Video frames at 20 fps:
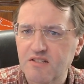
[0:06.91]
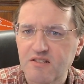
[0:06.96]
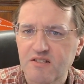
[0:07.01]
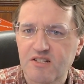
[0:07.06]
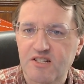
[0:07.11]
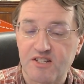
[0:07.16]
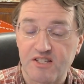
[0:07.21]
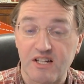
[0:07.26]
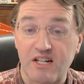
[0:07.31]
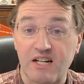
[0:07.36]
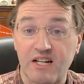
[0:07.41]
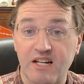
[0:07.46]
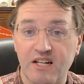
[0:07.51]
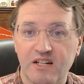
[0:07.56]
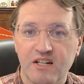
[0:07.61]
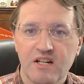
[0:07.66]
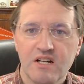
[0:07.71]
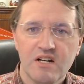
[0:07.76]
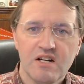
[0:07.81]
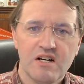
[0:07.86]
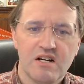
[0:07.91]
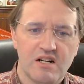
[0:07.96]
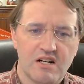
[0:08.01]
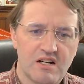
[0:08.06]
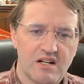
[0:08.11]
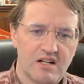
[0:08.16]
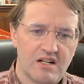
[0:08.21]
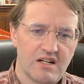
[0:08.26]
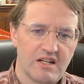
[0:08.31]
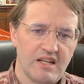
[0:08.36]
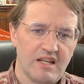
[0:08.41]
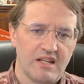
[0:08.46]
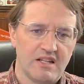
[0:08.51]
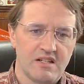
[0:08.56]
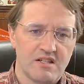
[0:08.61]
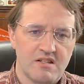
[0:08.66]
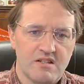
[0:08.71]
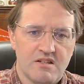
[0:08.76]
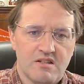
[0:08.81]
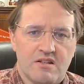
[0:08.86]
stuck
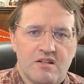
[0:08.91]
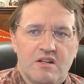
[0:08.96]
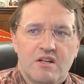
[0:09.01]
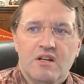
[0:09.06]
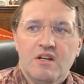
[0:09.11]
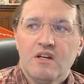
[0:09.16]
in